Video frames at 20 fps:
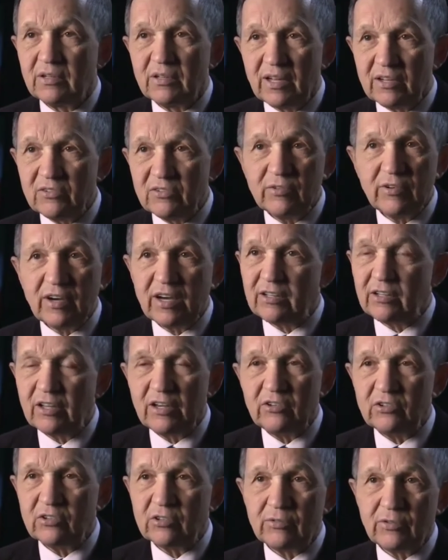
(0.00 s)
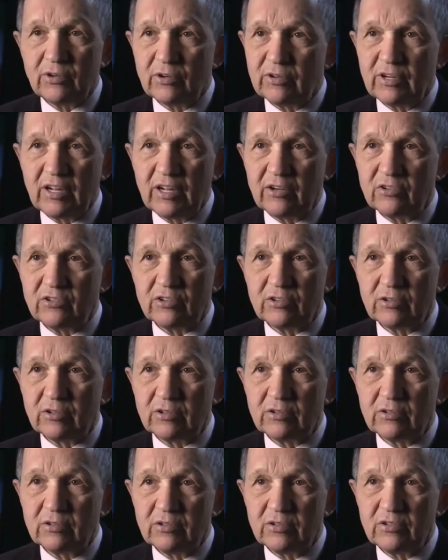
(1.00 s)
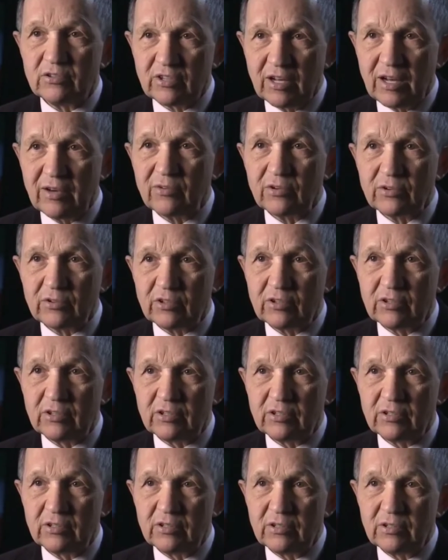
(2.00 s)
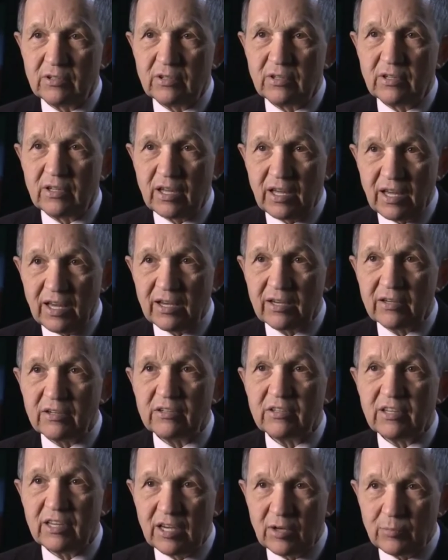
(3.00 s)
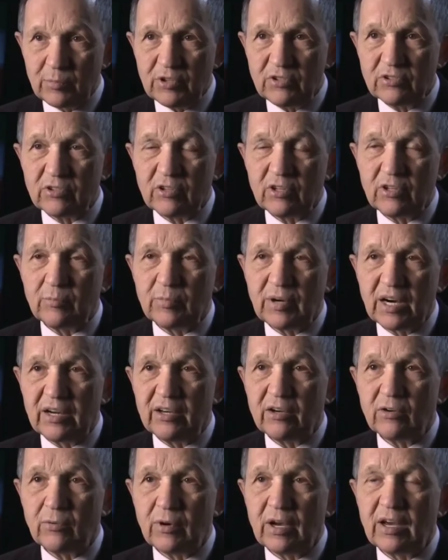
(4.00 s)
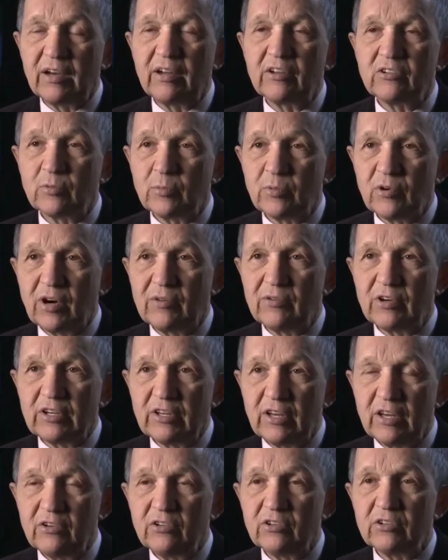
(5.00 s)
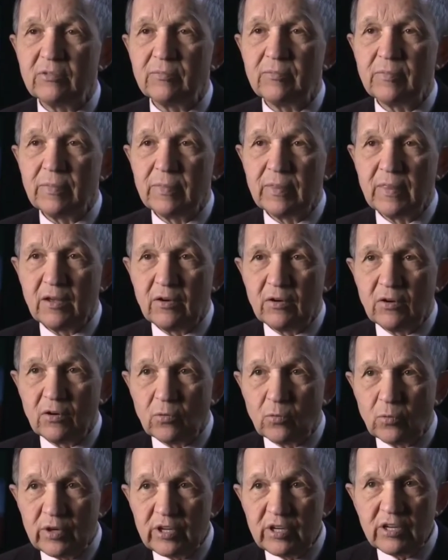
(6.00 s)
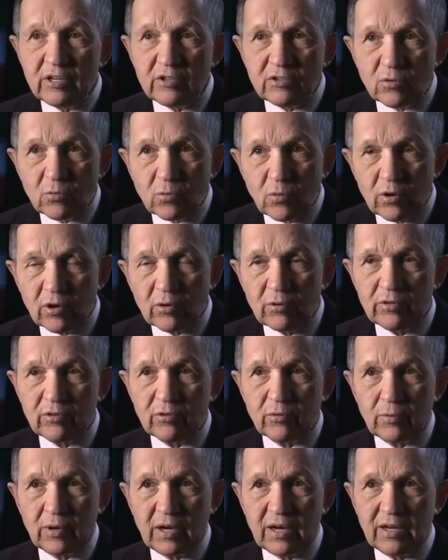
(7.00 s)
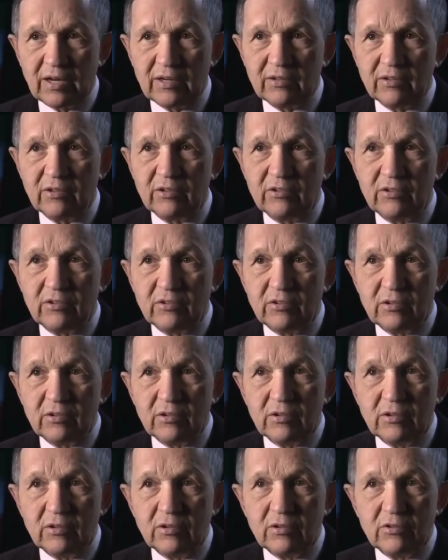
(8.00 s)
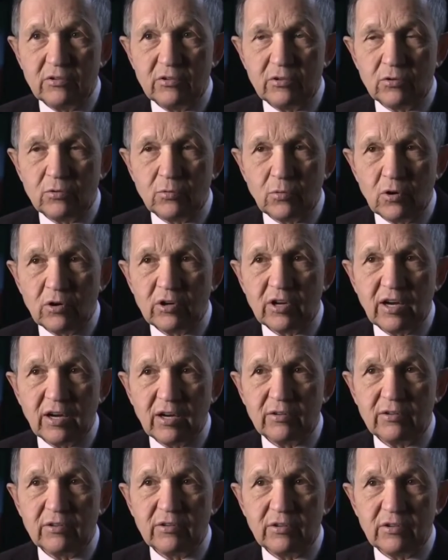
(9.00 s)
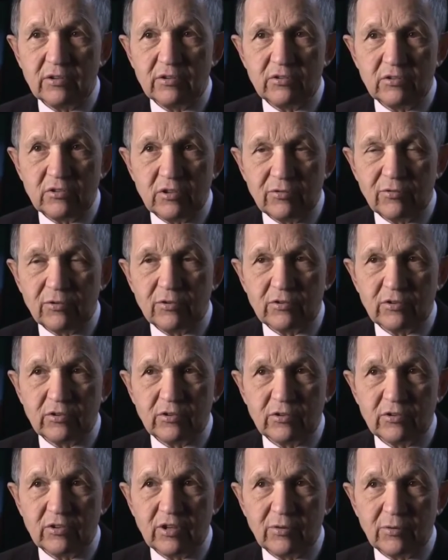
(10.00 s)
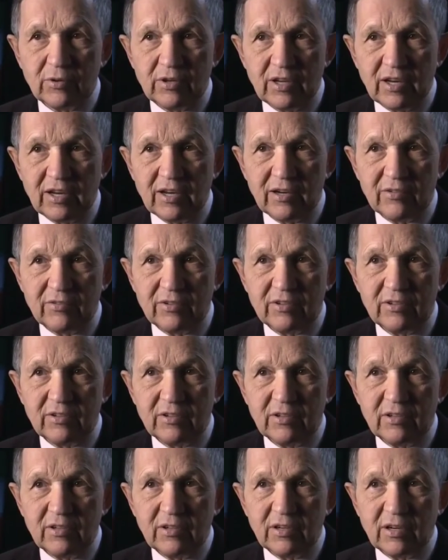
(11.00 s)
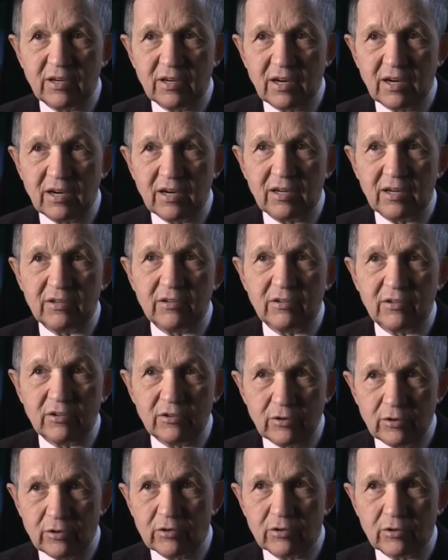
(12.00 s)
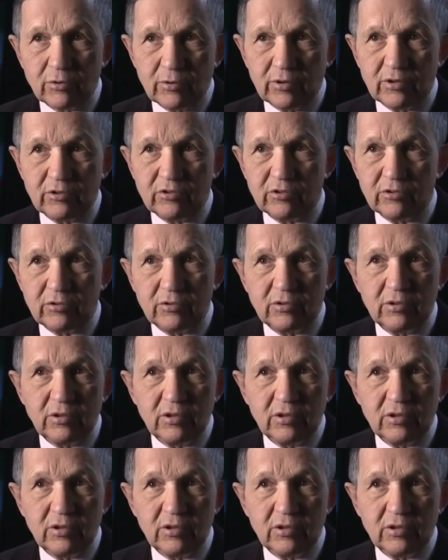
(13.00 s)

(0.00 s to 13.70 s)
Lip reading: that's a violation of international sovereignty and can be seen by Iran as a provocation. We need to work with Iran to work out these differences that we have on the nuclear issue.